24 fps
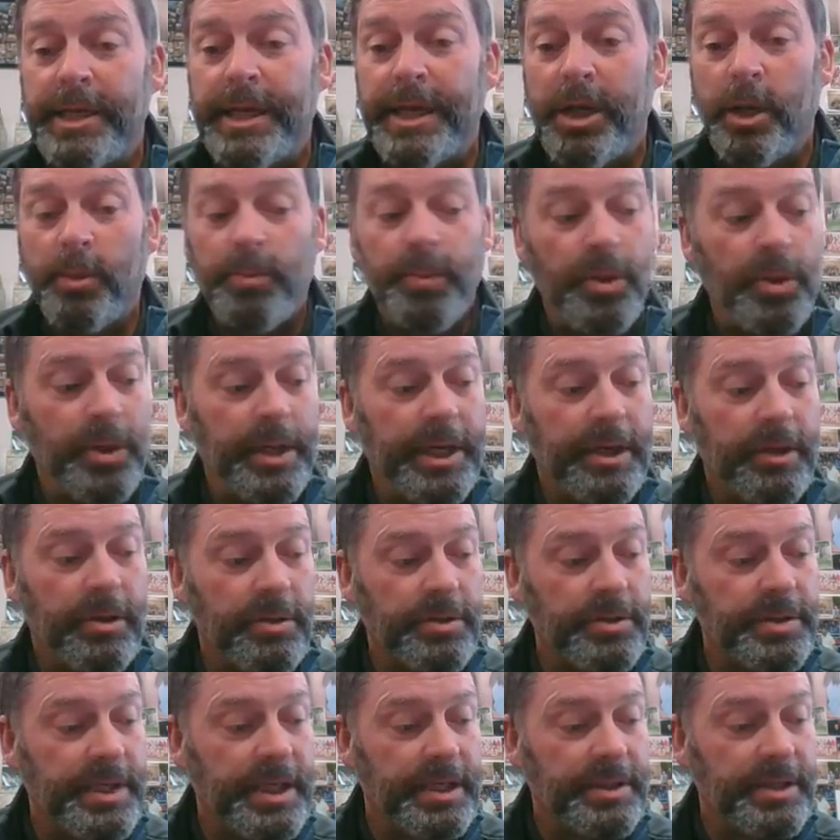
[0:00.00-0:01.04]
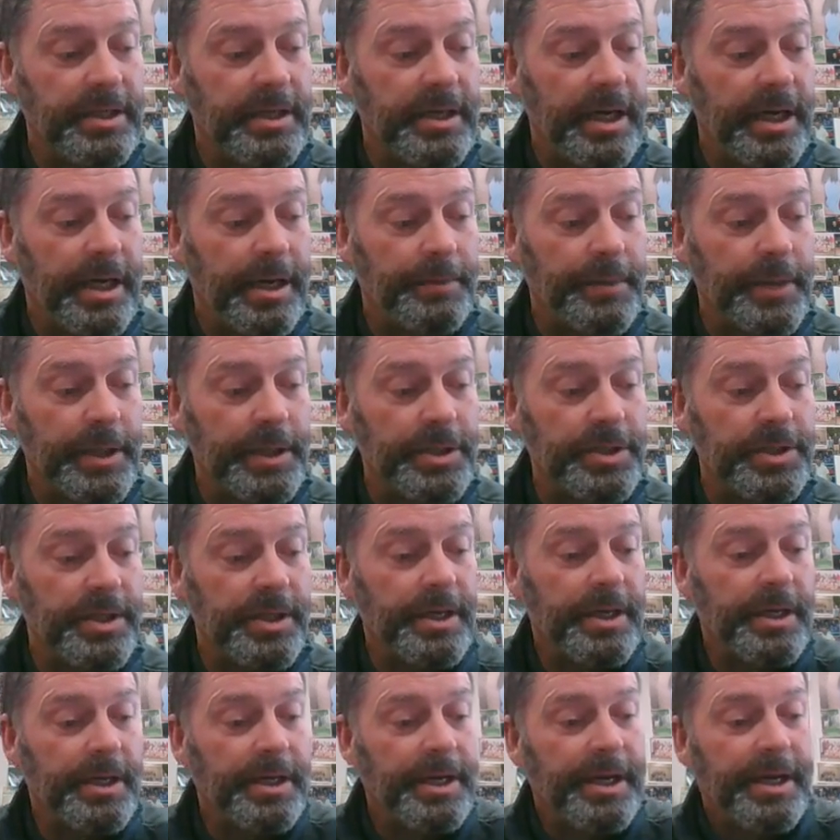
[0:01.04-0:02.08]
to help you get those things accomplished.
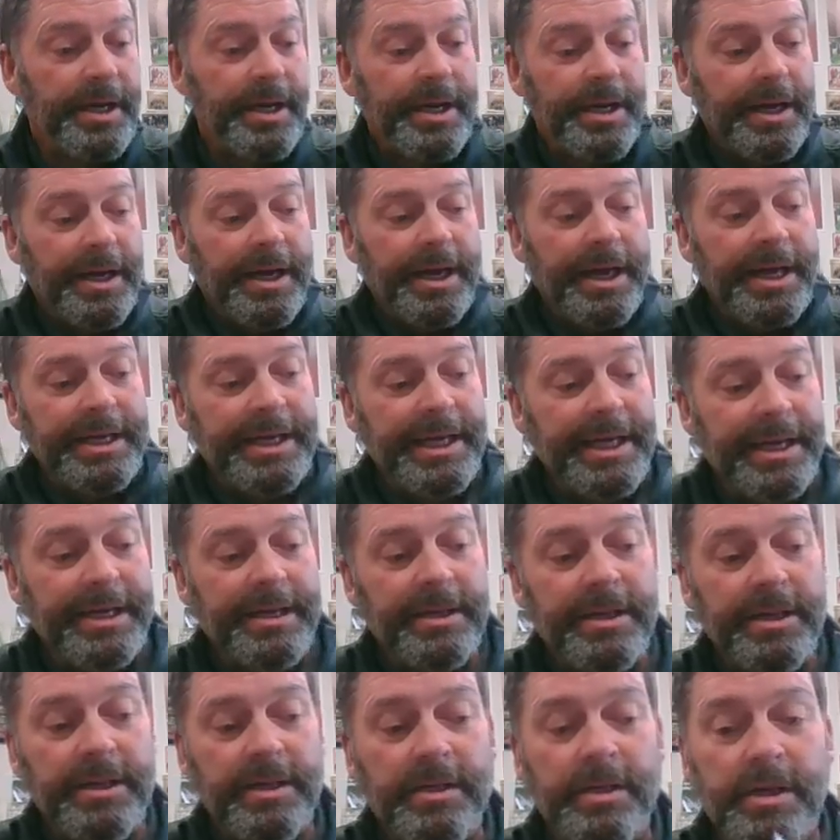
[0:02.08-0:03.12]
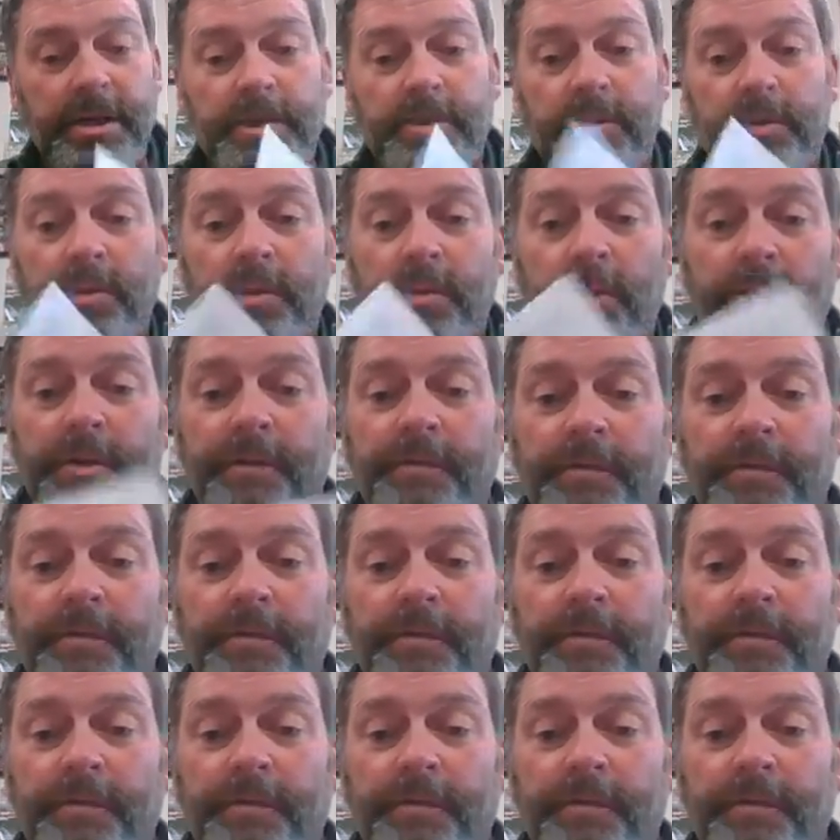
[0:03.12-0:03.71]
Again, the